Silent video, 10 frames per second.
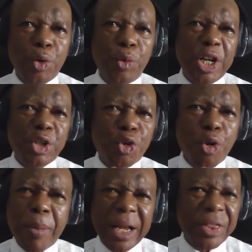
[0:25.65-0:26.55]
doing too
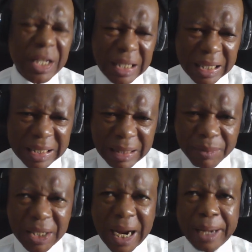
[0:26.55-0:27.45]
many things at the same
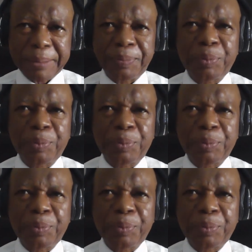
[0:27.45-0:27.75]
time,